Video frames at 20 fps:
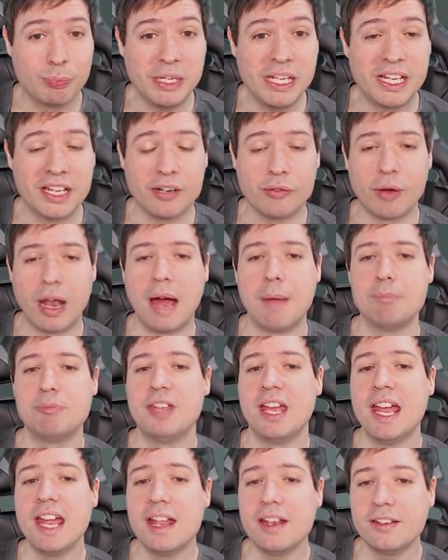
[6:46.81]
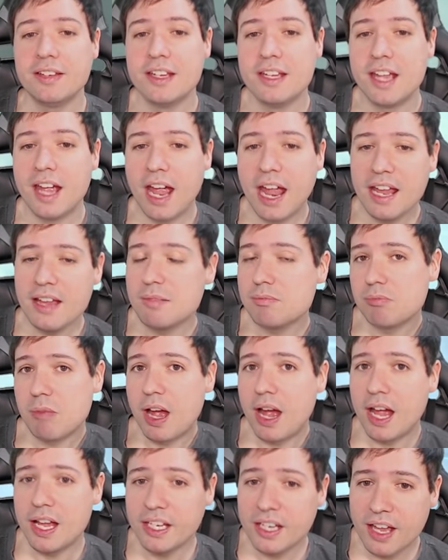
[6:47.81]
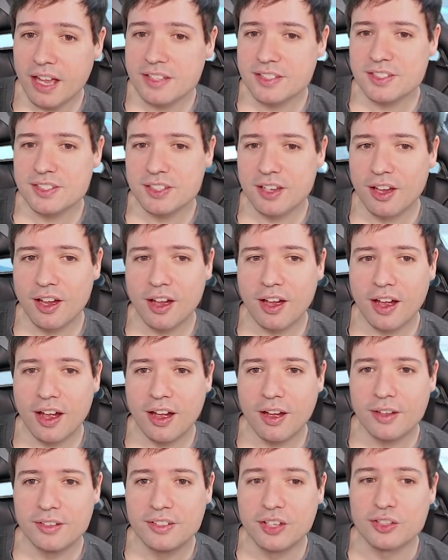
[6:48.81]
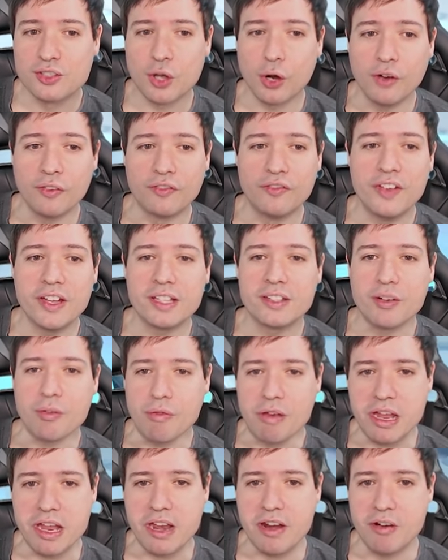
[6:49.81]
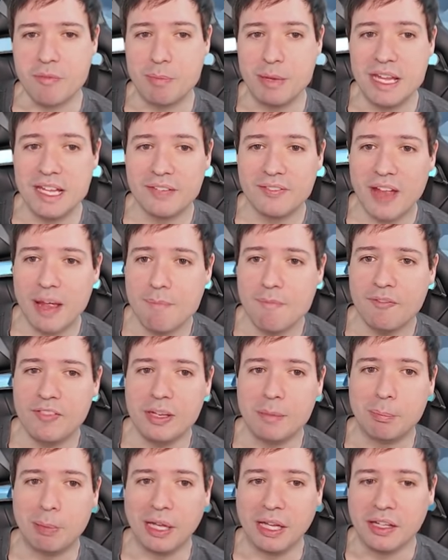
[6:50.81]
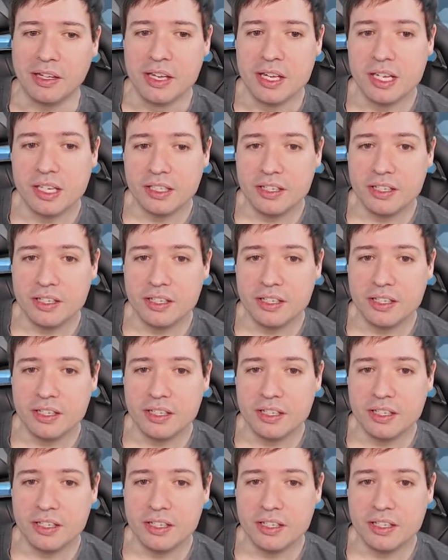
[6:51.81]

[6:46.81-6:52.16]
beacon grabbed, and a, I guess, uh, a deserved victory here, being an M V P.